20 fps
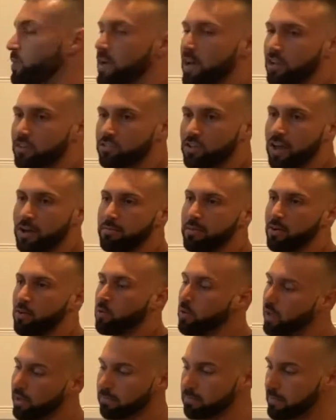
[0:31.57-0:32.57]
also have a
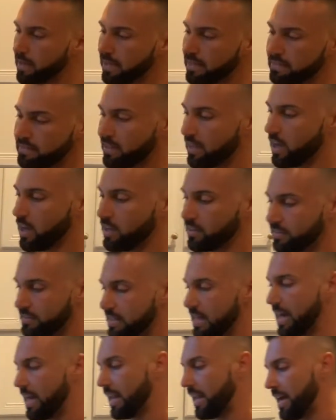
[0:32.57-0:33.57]
quick mix
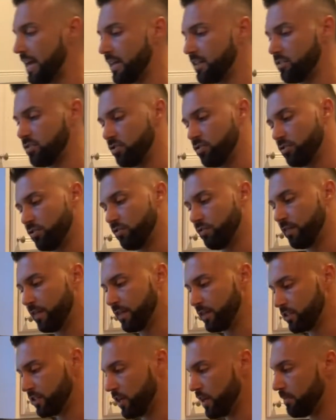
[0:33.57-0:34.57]
salad just to
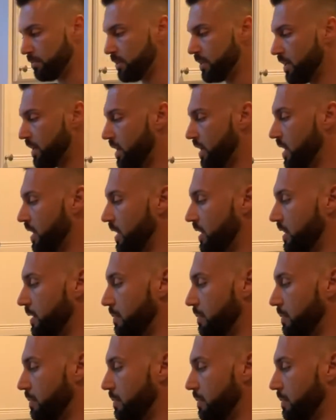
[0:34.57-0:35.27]
finish up the